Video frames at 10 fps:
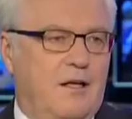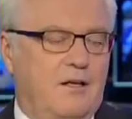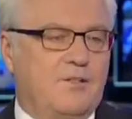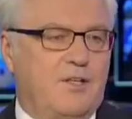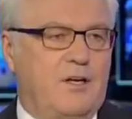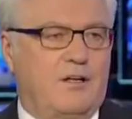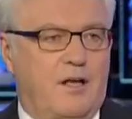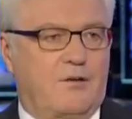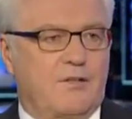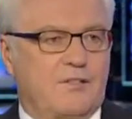in Syria,
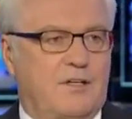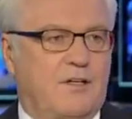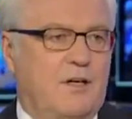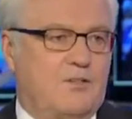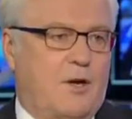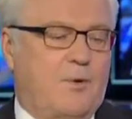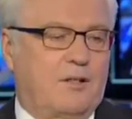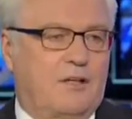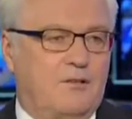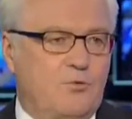like this
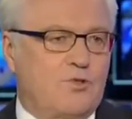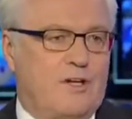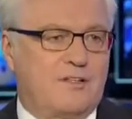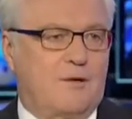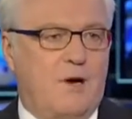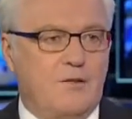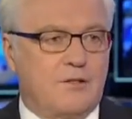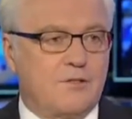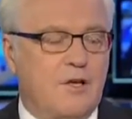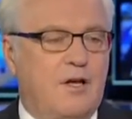Jabhat al-Nusra and some others.